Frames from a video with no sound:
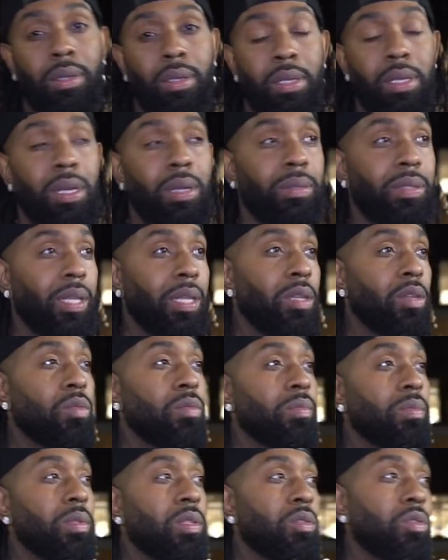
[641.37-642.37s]
You know what I'm saying? You
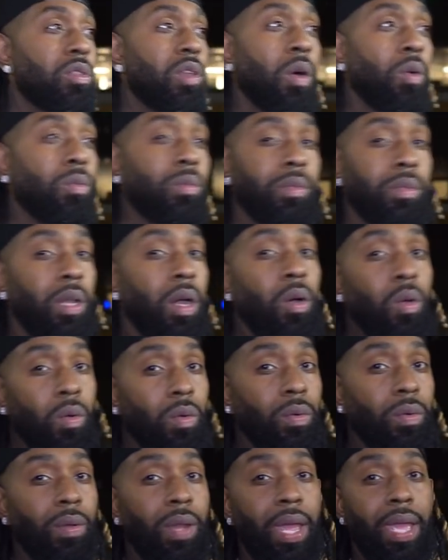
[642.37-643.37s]
you don't know.
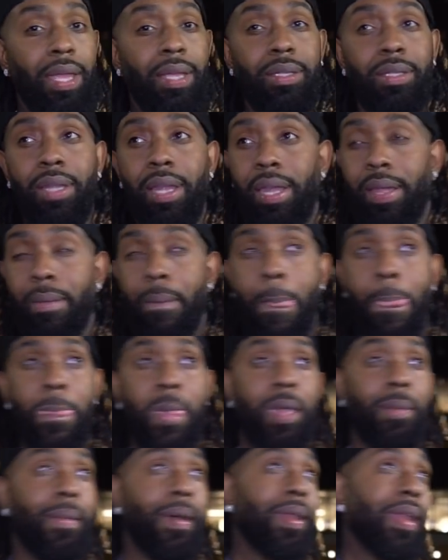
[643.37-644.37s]
Like, it's like,
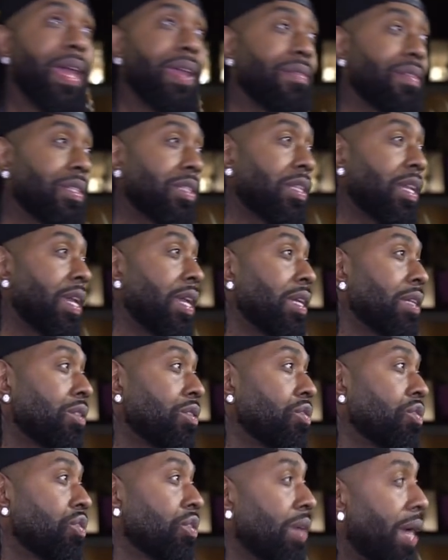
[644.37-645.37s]
man, my life has changed
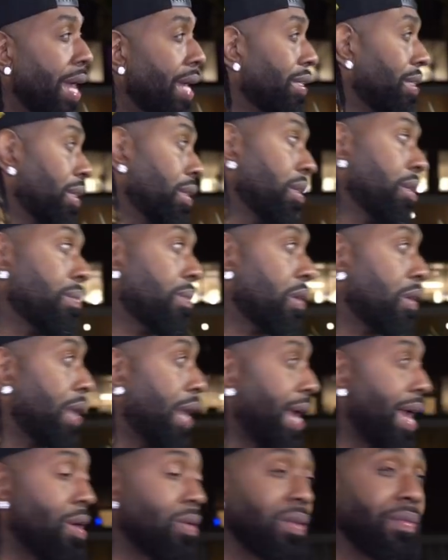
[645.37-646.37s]
drastically, bro.
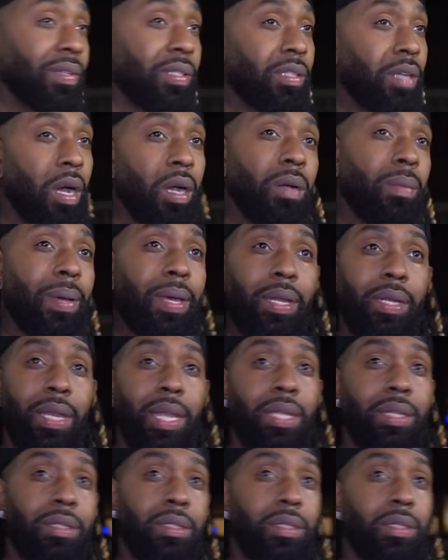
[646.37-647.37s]
Like, I don't even talk about it.
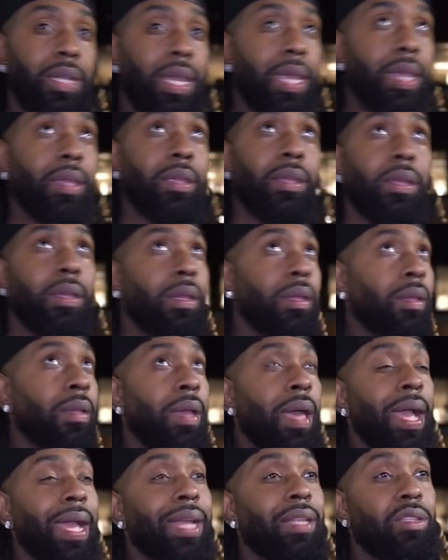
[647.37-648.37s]
Like, it's just like,
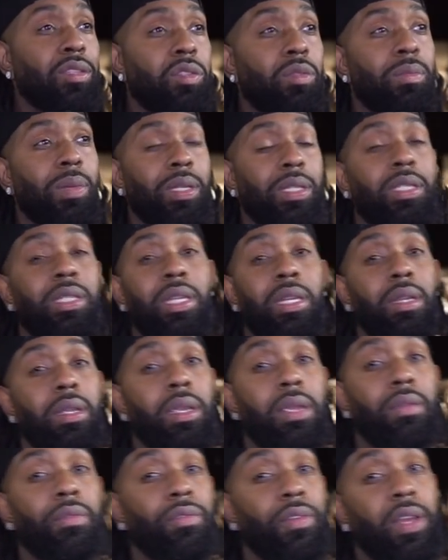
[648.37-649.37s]
I got too much shit
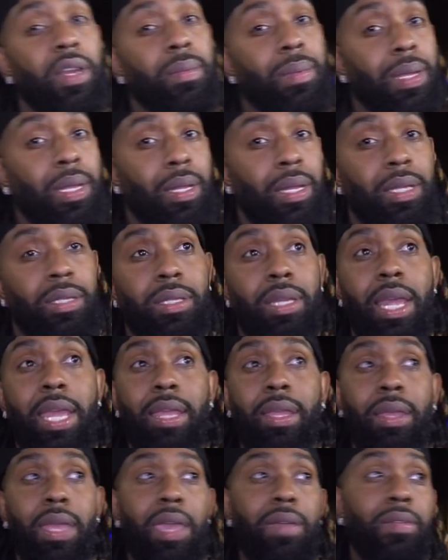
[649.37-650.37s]
in front of me. It's like,
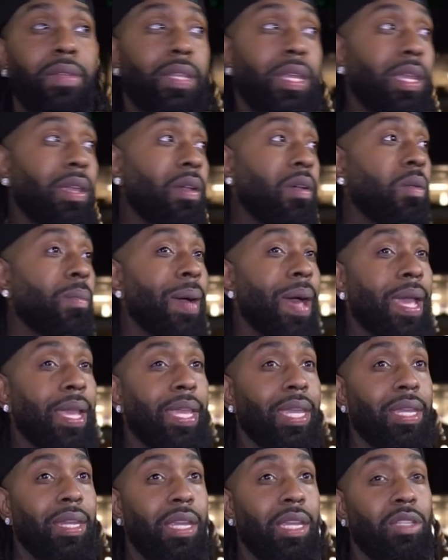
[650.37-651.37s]
everything on my
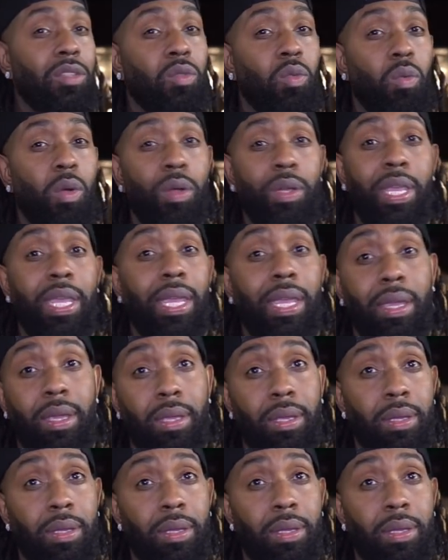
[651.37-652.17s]
end is working.